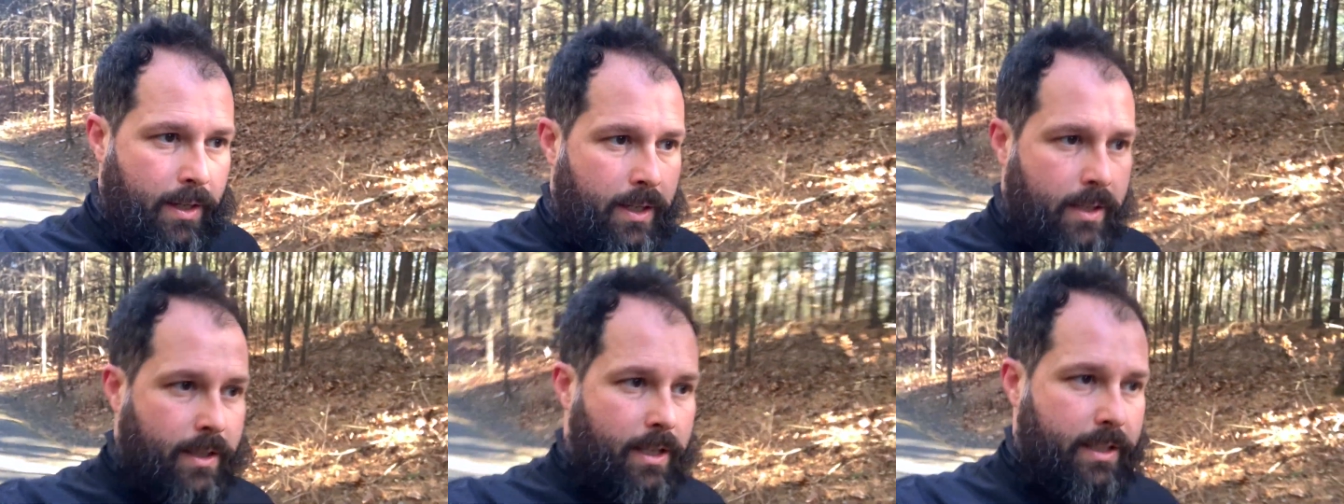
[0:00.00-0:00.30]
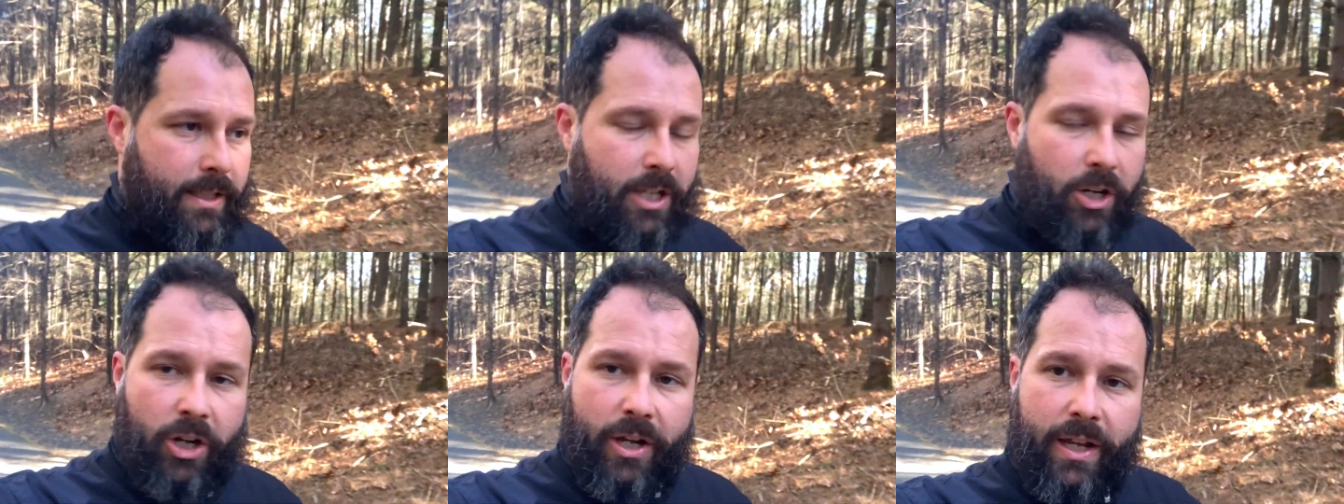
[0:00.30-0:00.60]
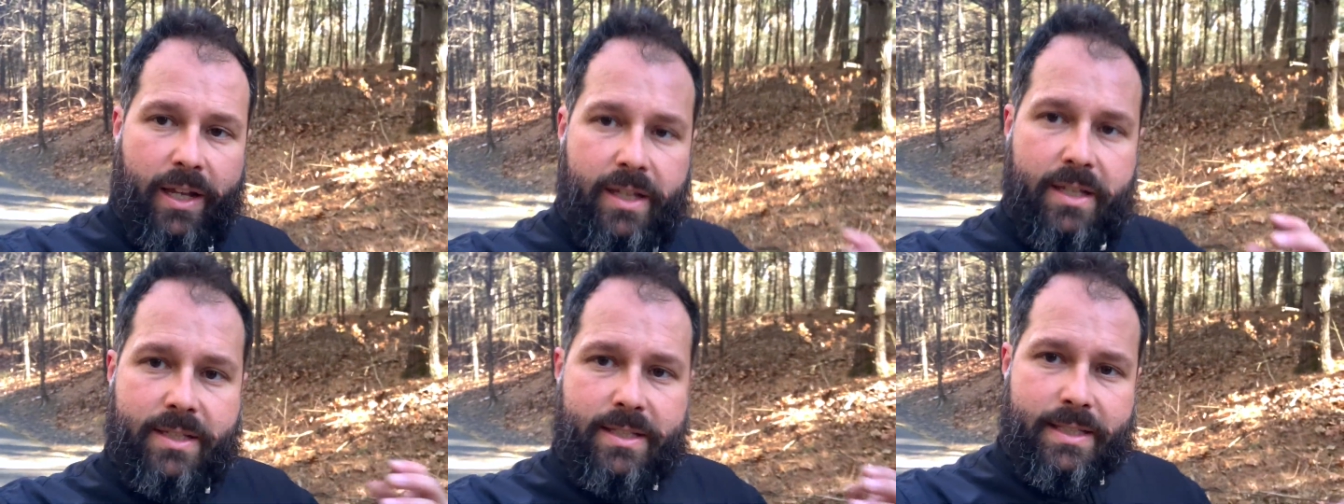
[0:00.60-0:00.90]
that there
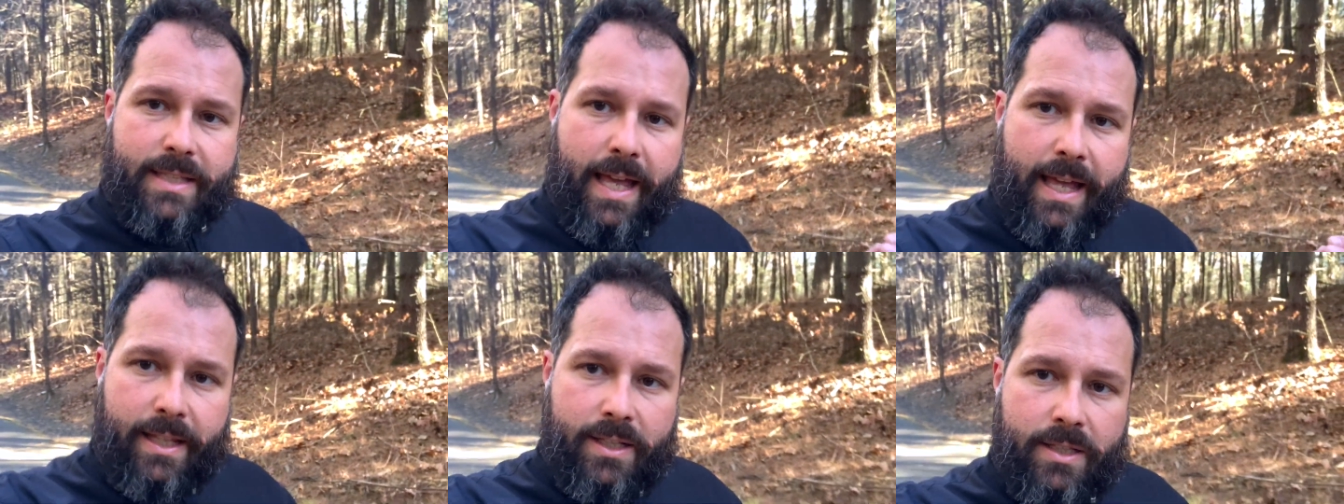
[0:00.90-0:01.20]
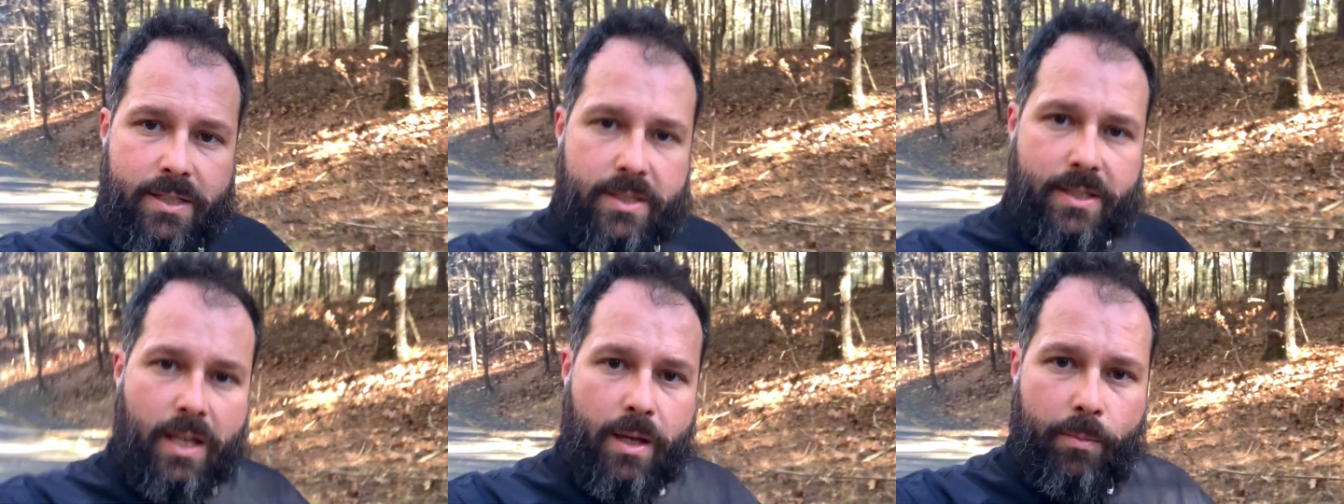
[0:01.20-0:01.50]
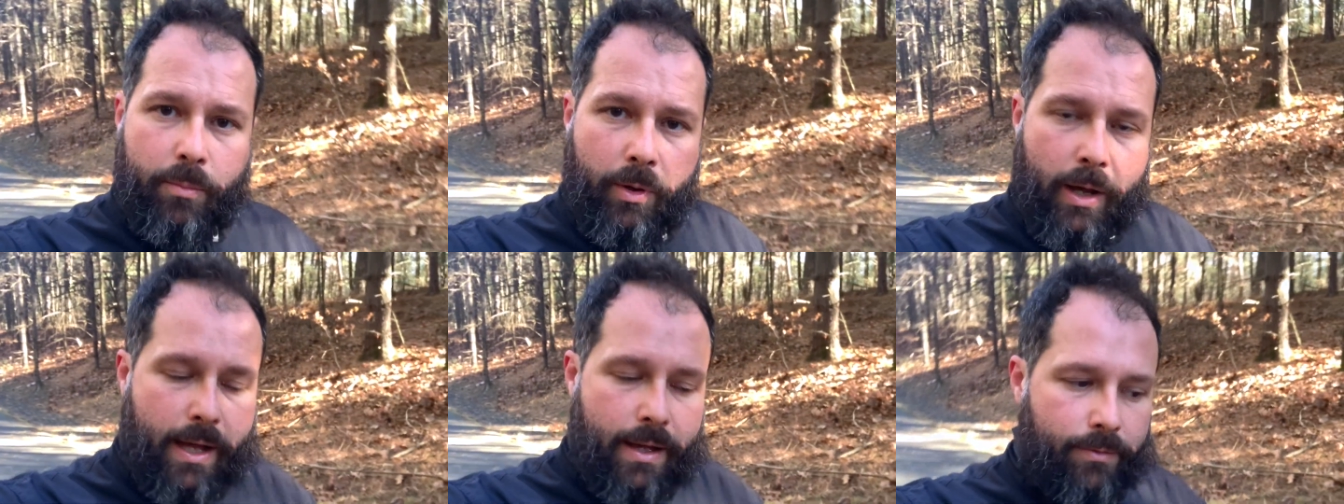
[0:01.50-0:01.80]
is then
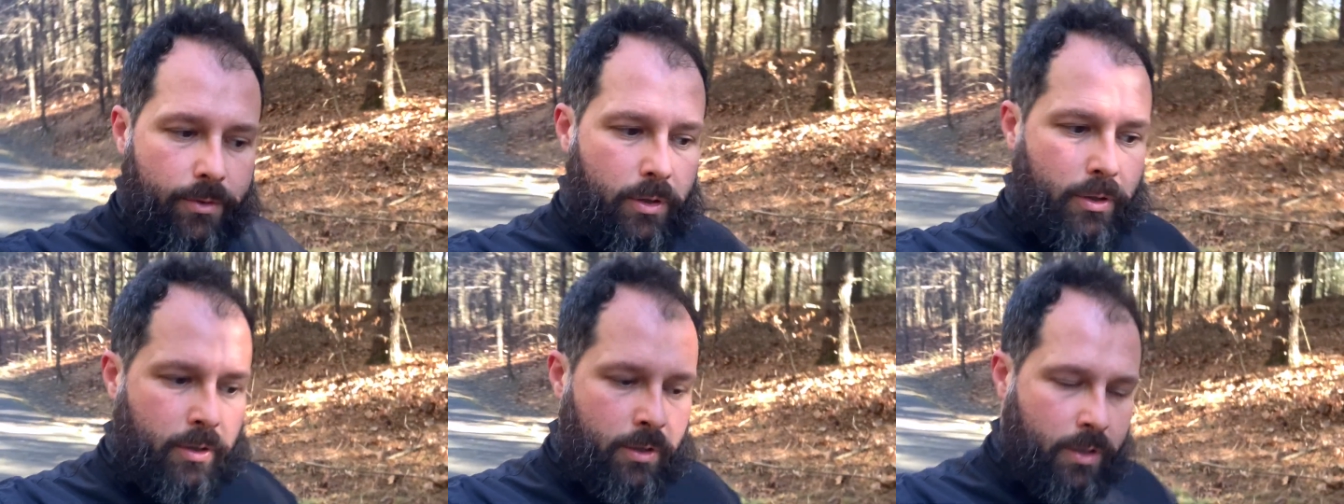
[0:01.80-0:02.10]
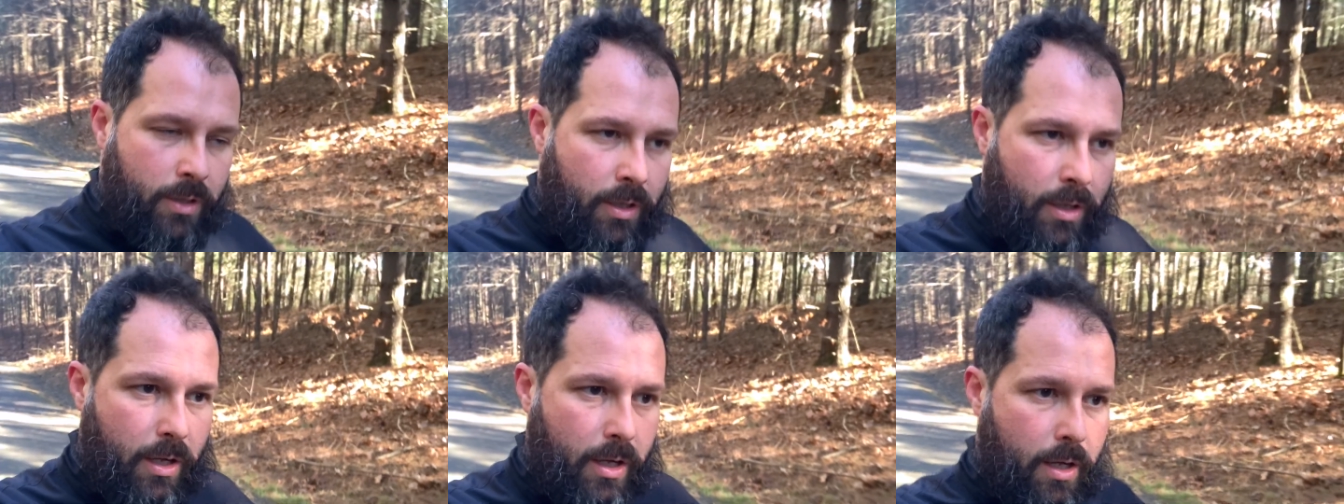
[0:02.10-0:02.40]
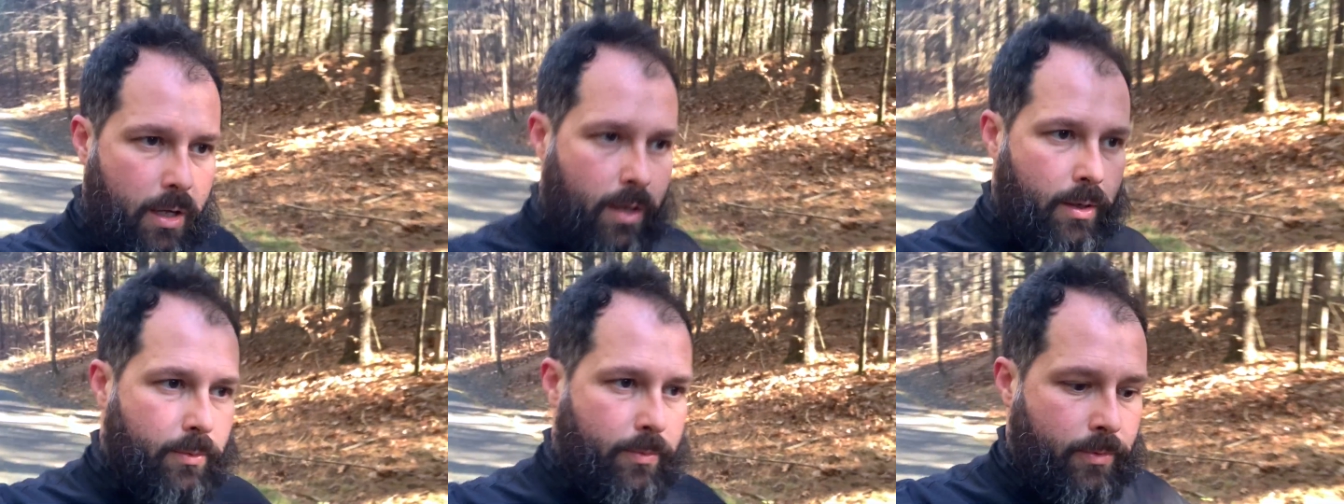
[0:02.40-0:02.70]
some level
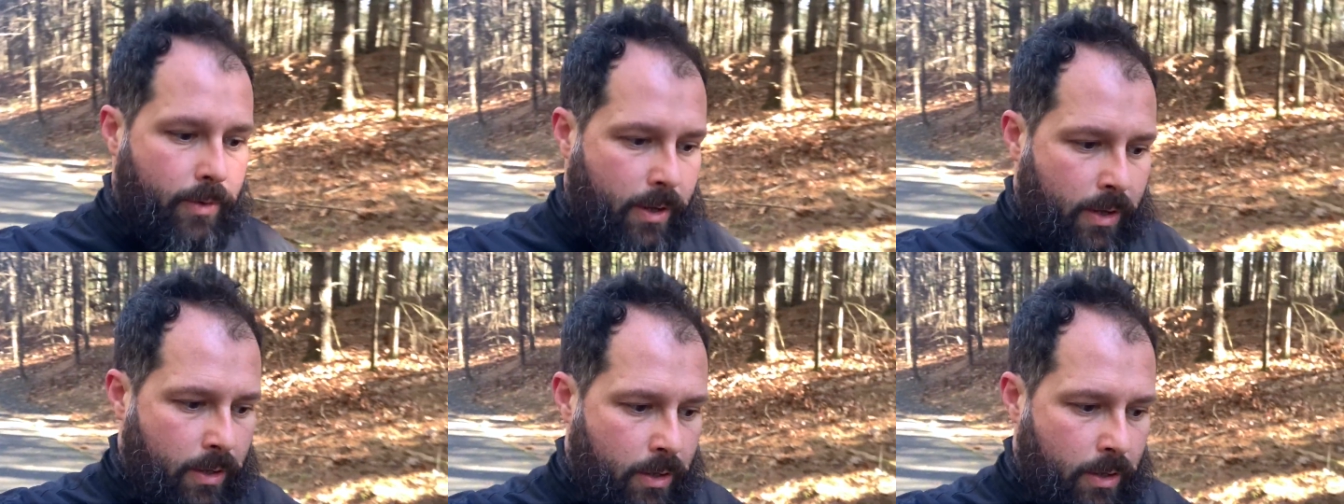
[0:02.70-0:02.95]
of